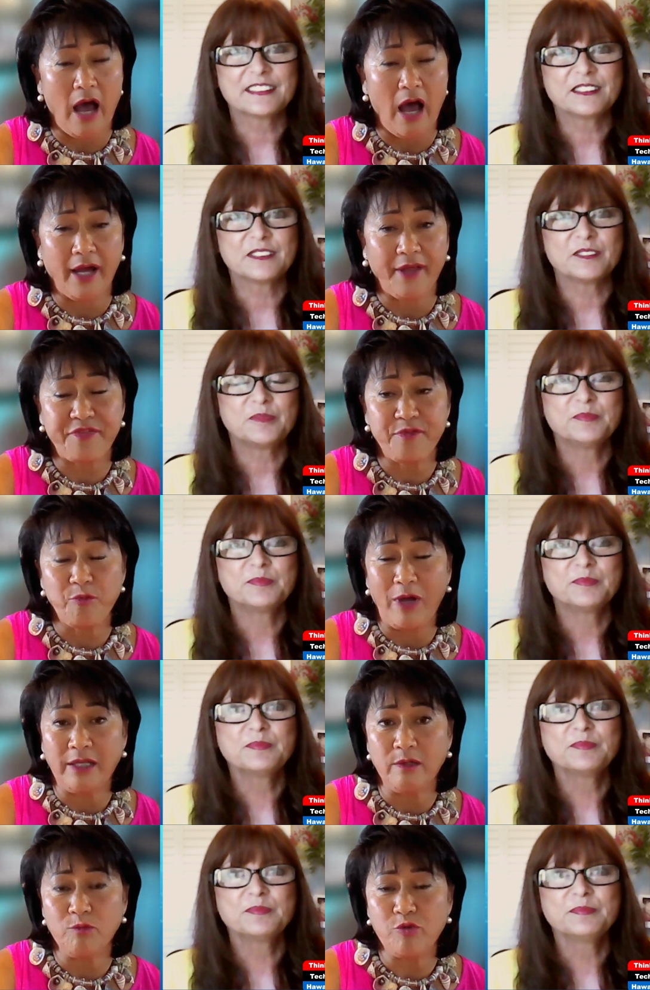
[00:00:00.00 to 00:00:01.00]
Speaker 1: I
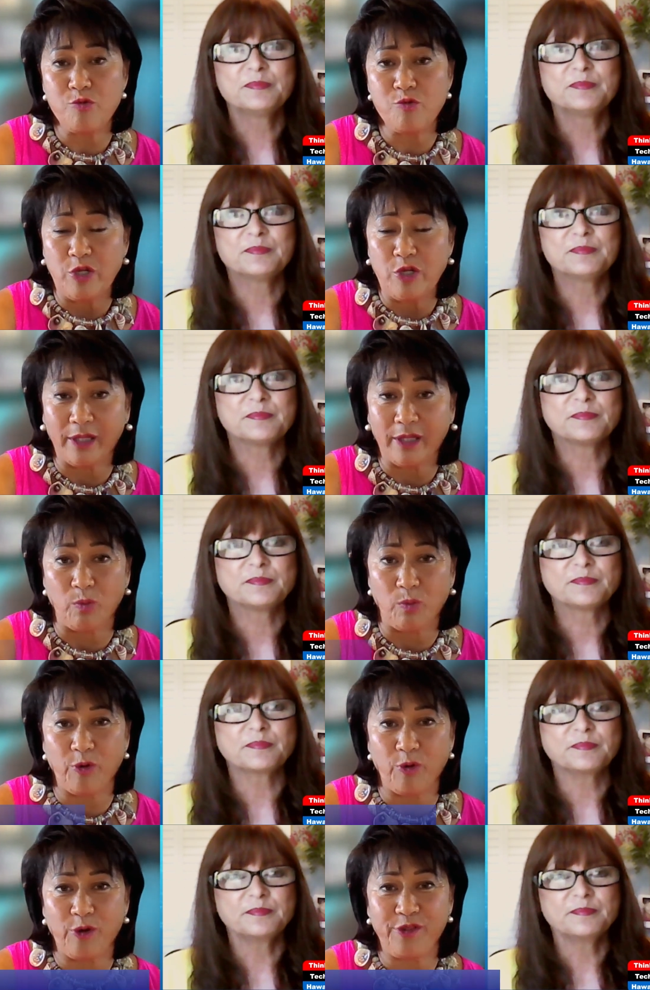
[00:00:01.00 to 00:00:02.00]
when we when you get
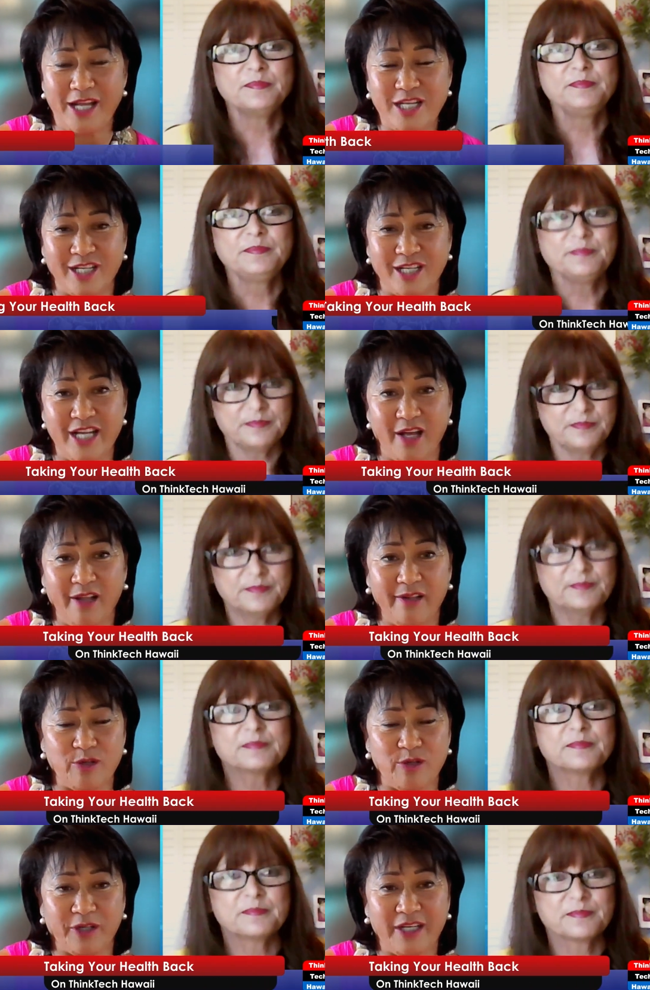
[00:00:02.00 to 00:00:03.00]
the word that Chantal
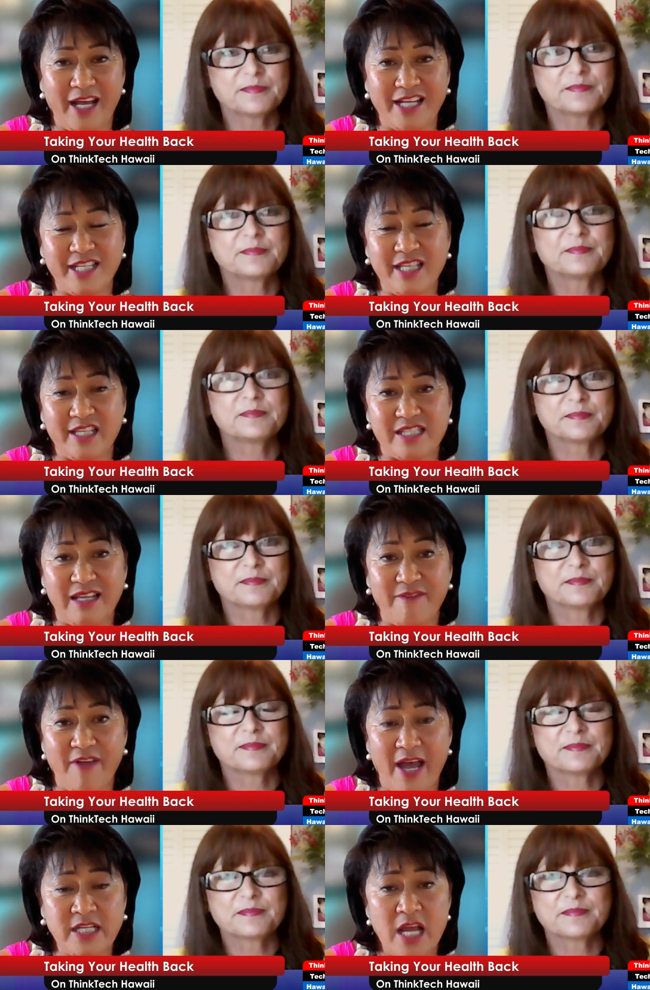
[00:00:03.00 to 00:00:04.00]
is organizing this
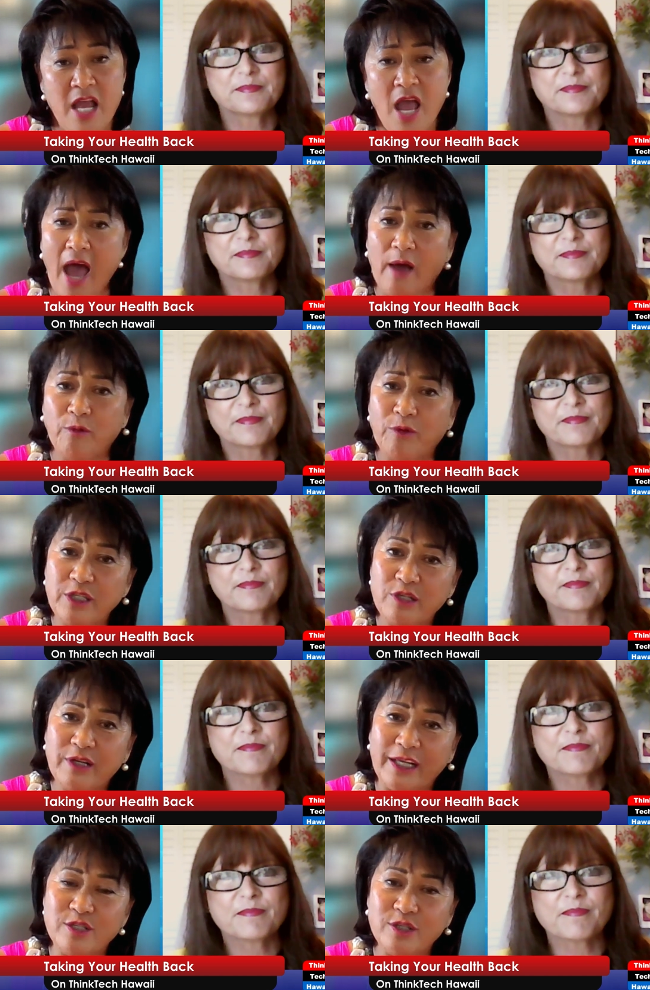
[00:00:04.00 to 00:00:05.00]
event, and what
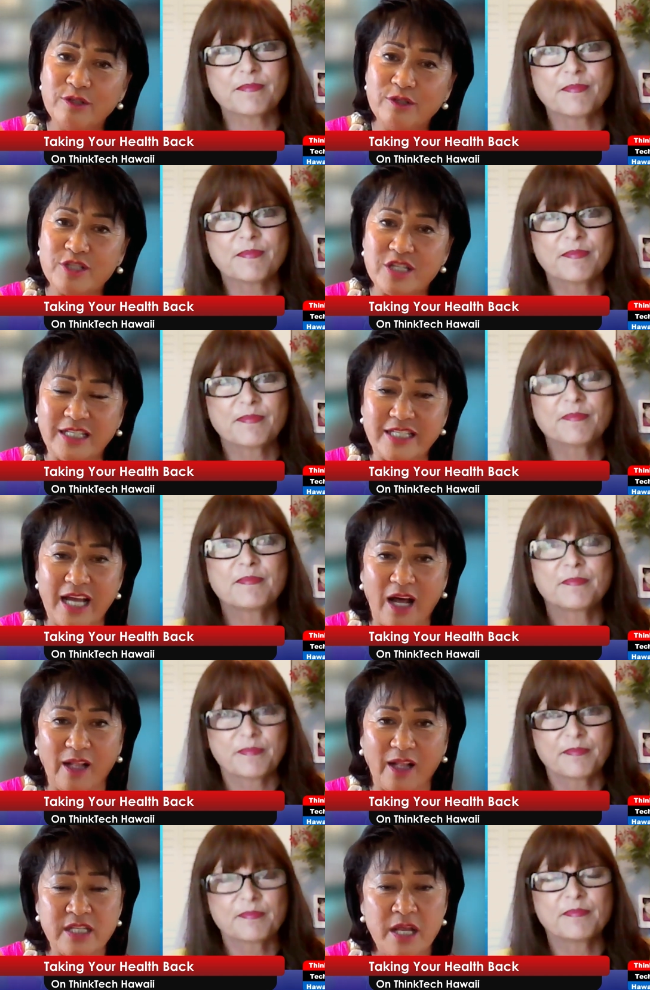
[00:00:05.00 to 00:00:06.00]
you can do,
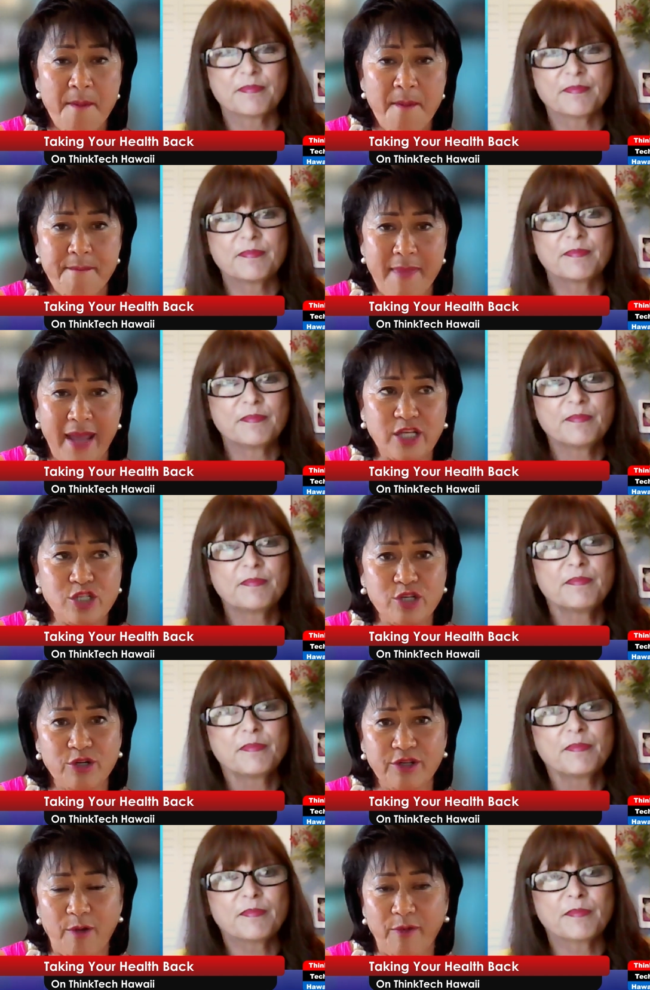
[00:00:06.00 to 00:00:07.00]
Chantal, is make
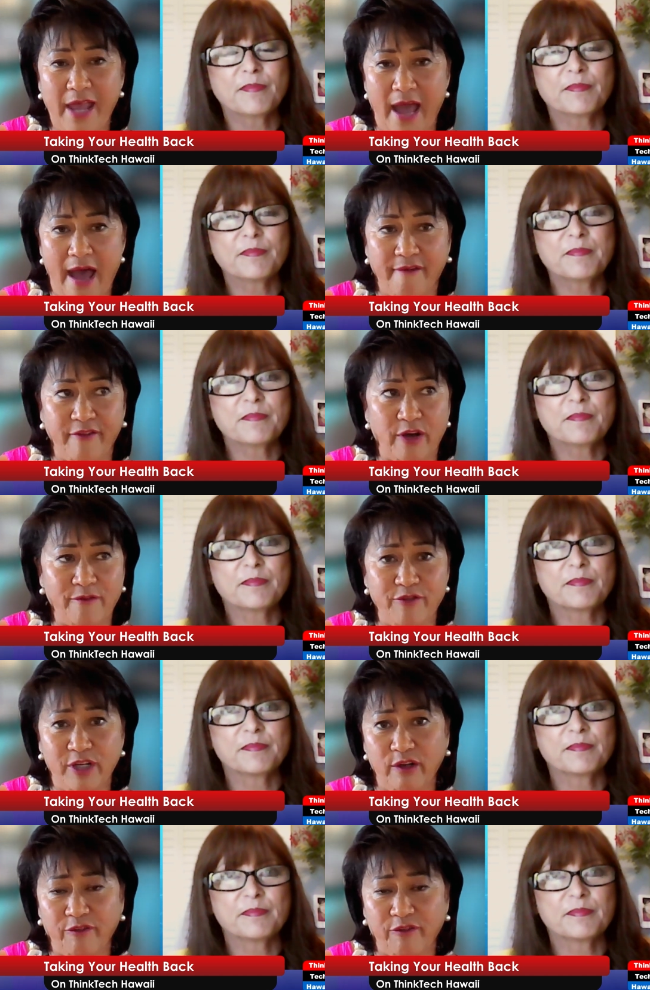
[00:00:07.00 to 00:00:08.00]
sure that we have
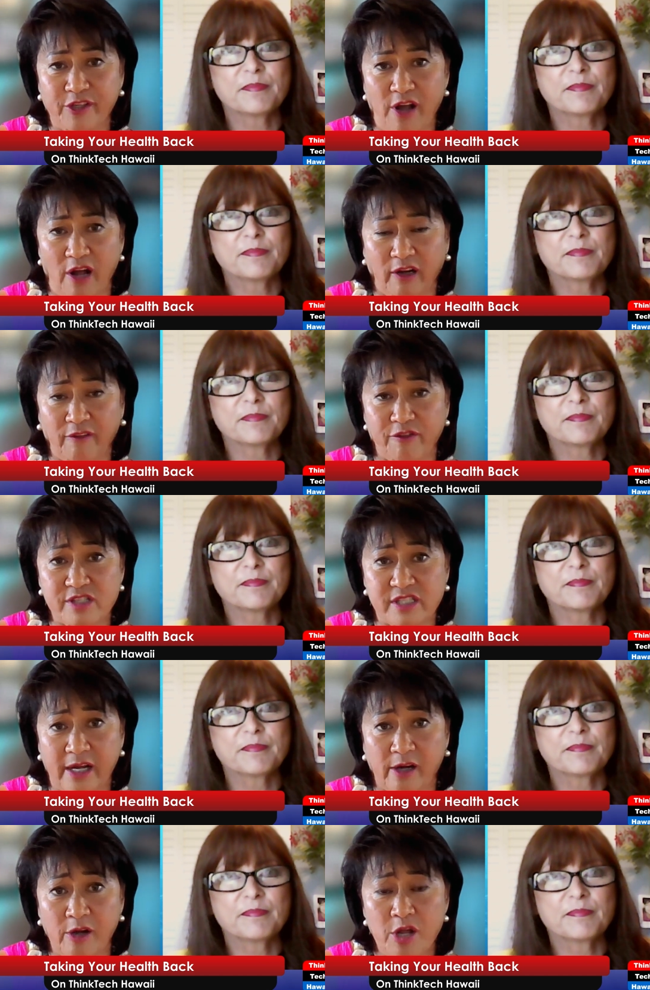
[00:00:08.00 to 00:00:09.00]
um, video
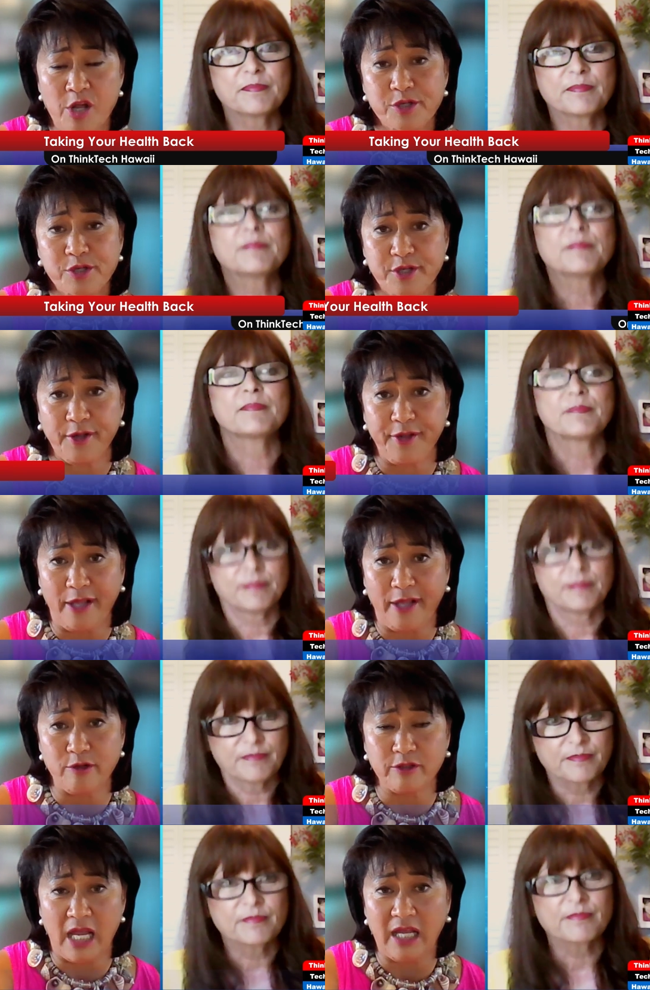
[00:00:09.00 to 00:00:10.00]
photographers there so
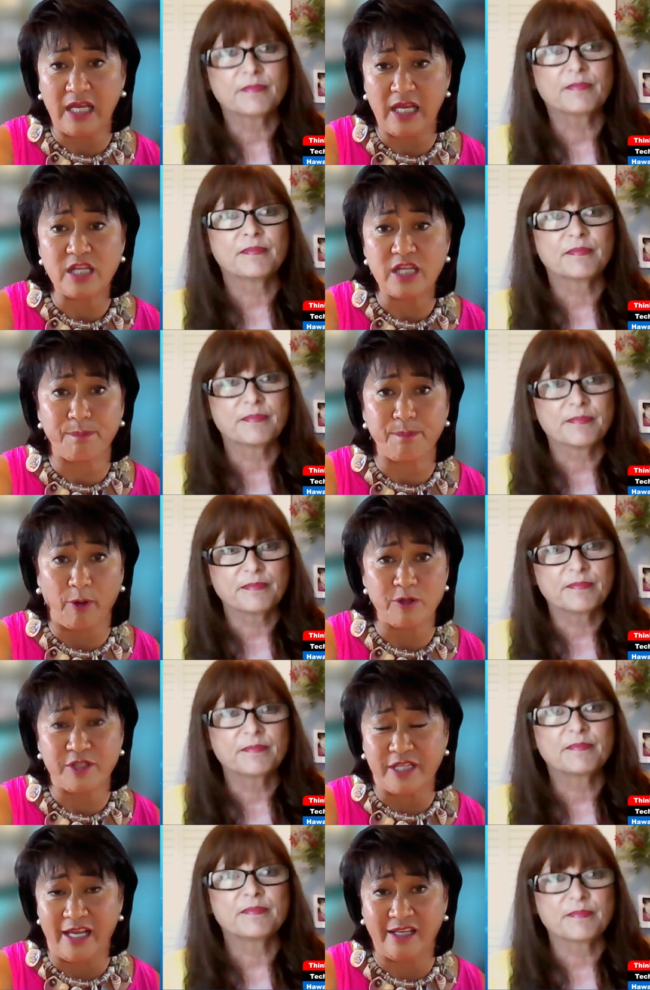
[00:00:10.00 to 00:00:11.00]
that you'll take each
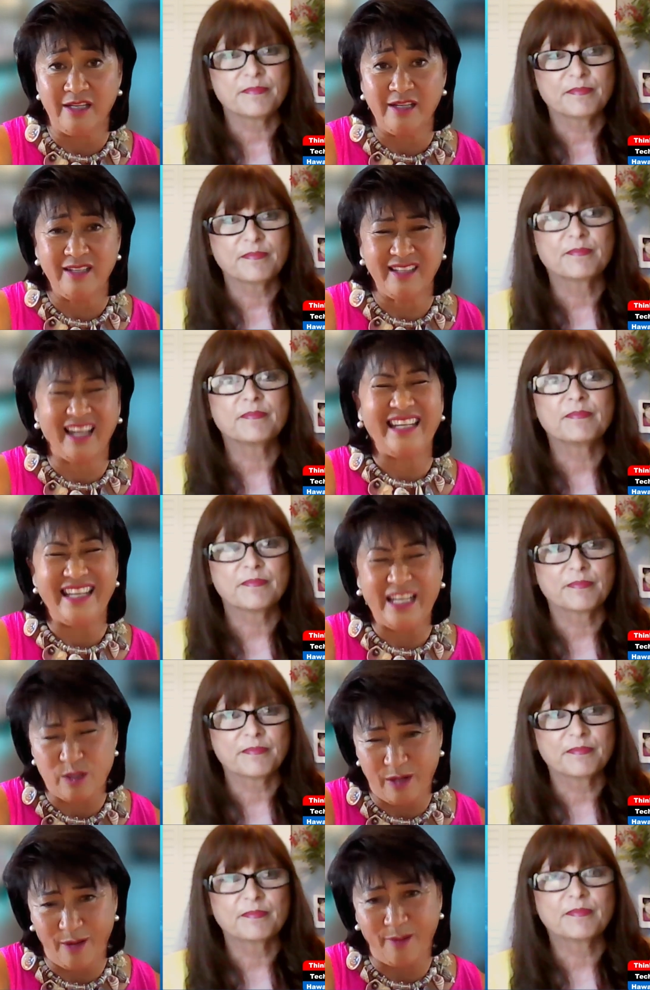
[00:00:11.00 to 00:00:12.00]
person, not
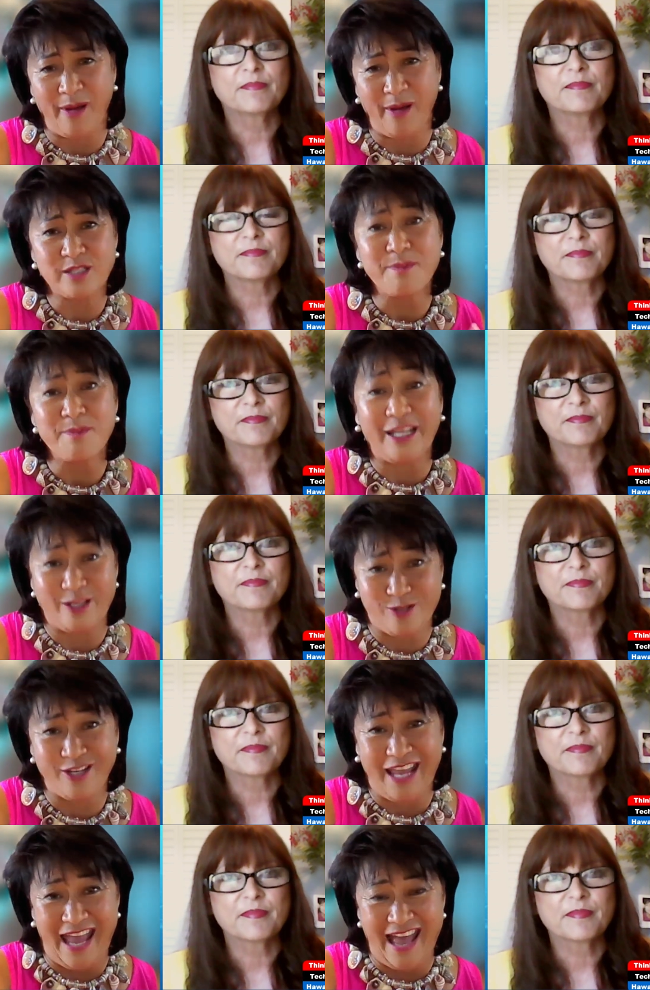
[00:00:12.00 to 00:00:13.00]
each, uh, as many
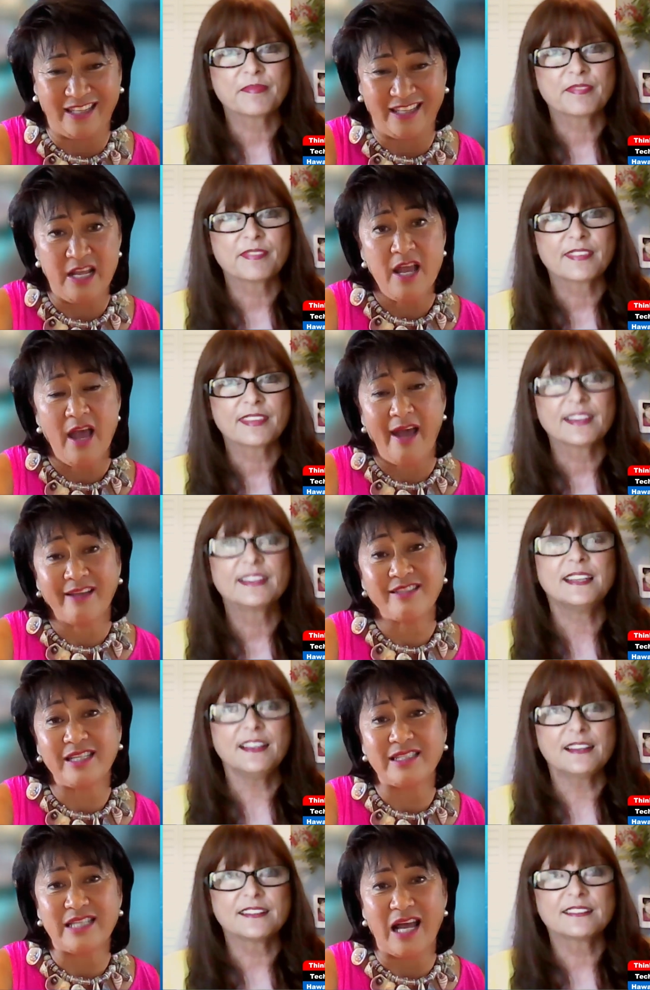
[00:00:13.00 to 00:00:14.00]
as you can,
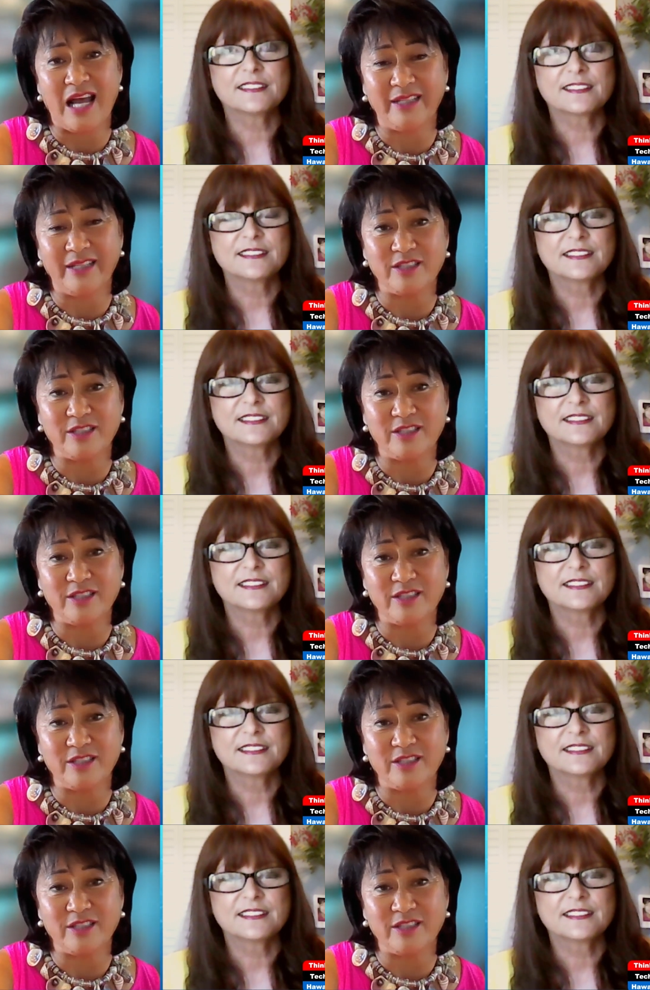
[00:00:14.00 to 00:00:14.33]
and yeah. sit down